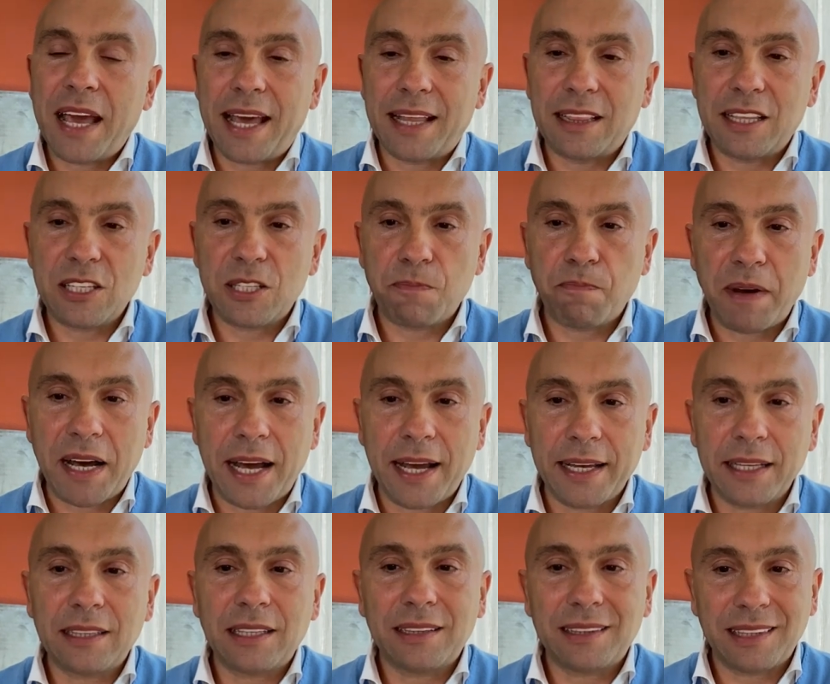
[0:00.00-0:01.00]
and
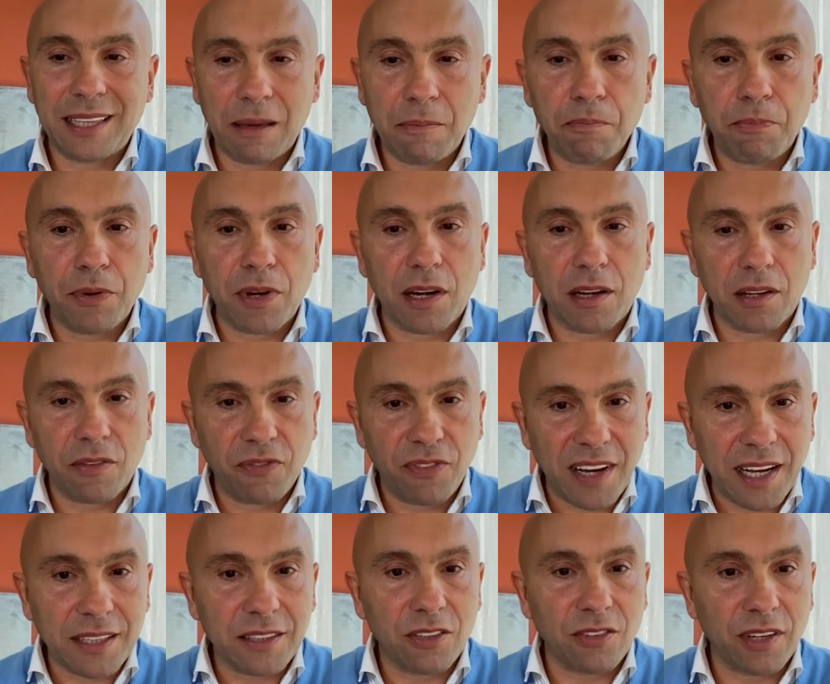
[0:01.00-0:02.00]
despite temporary
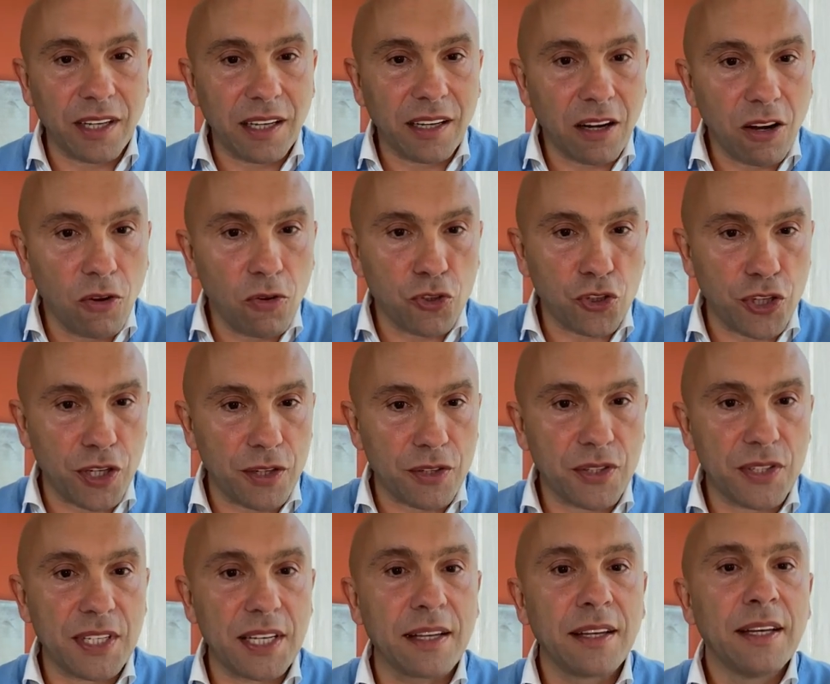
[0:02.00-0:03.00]
factory
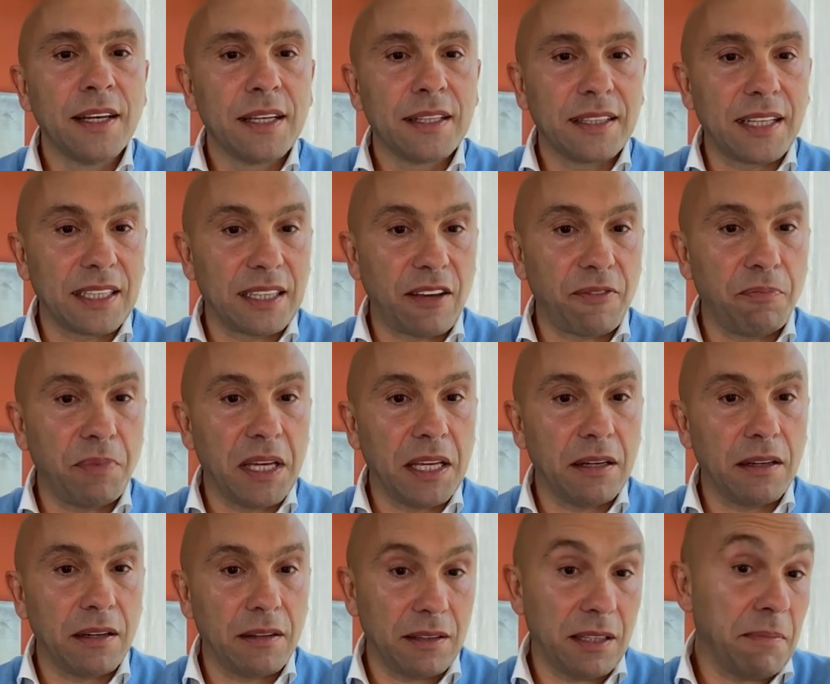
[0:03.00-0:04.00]
closures that have
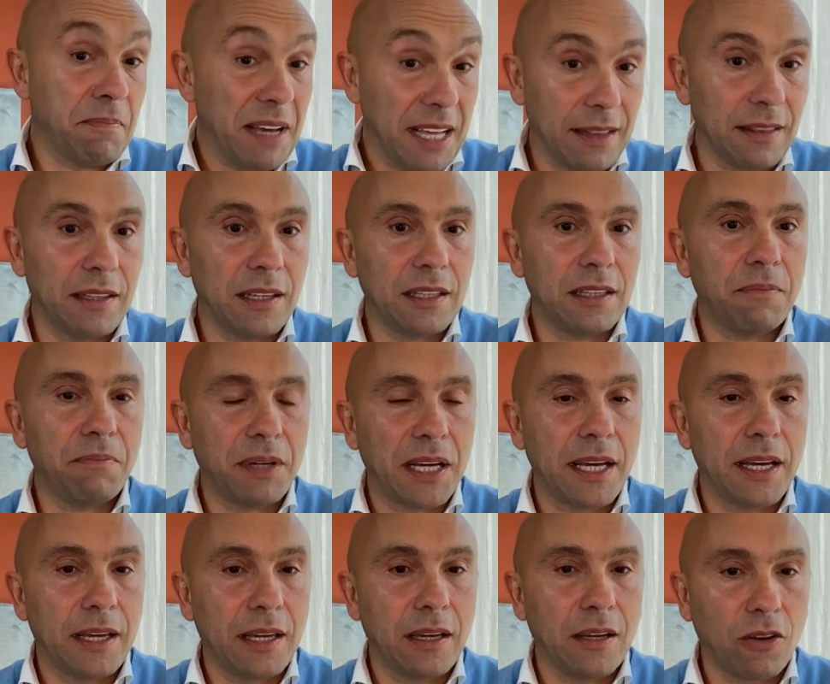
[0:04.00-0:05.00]
been demanded
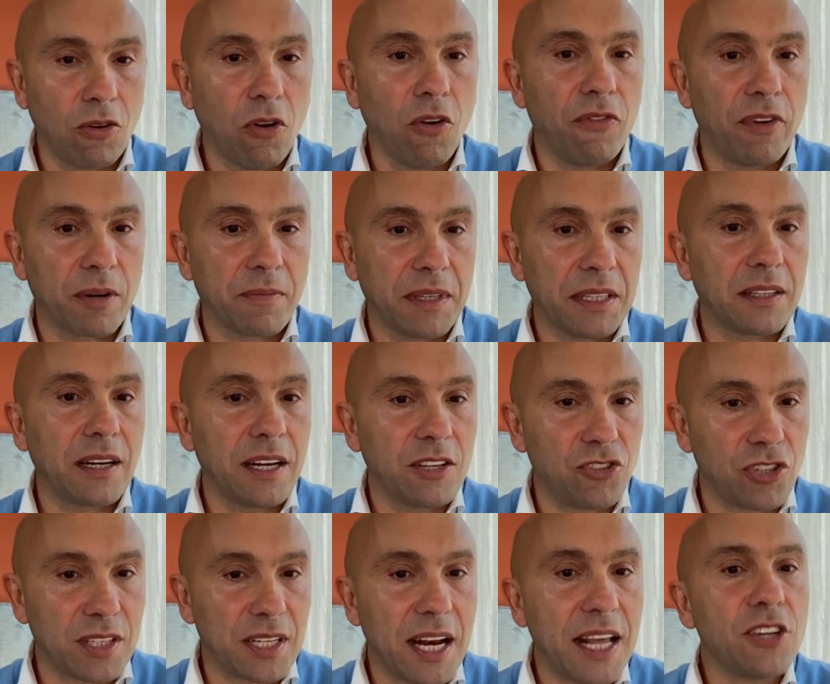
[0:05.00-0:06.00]
by government
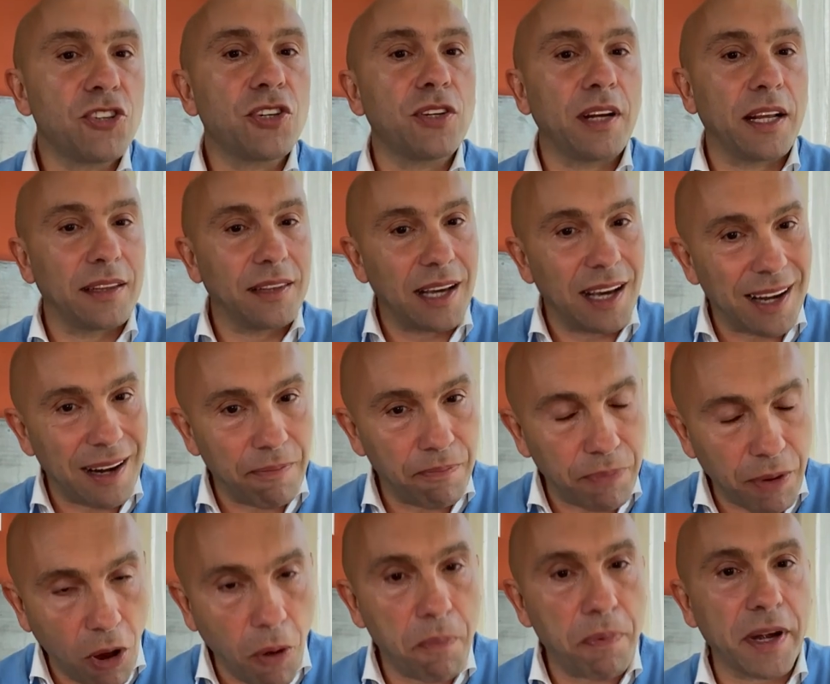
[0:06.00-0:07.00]
legislation and are
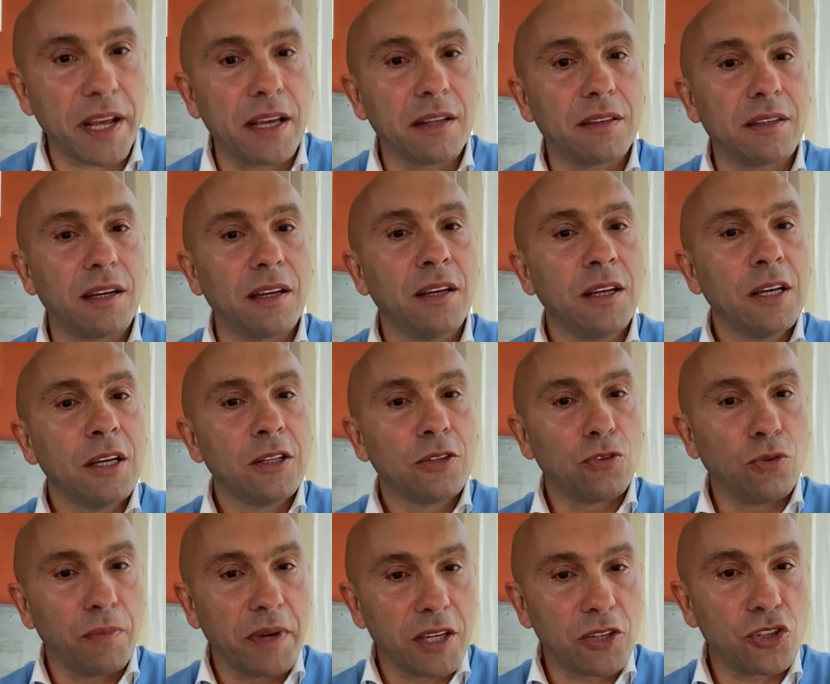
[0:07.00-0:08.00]
appropriate
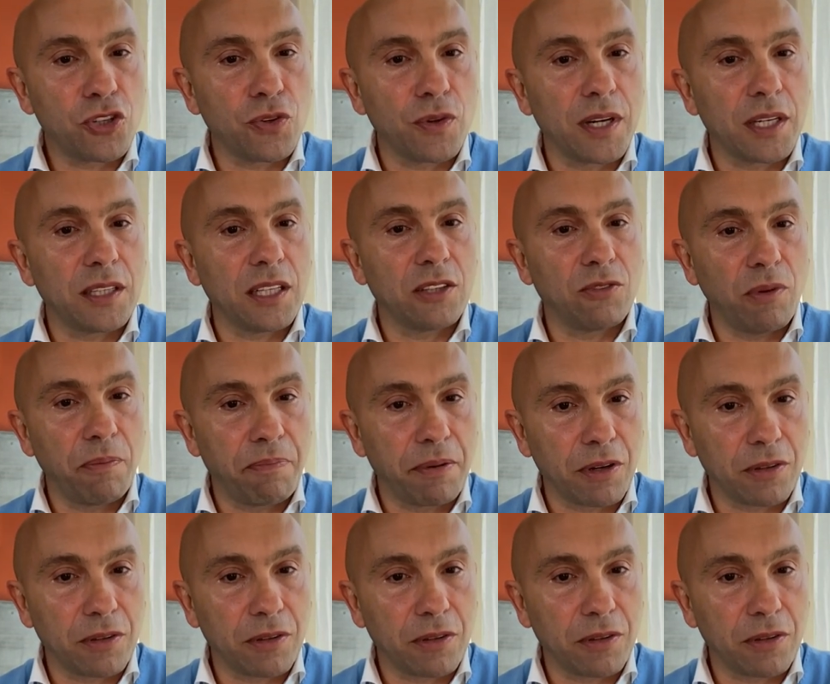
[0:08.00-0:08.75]
to make sure that we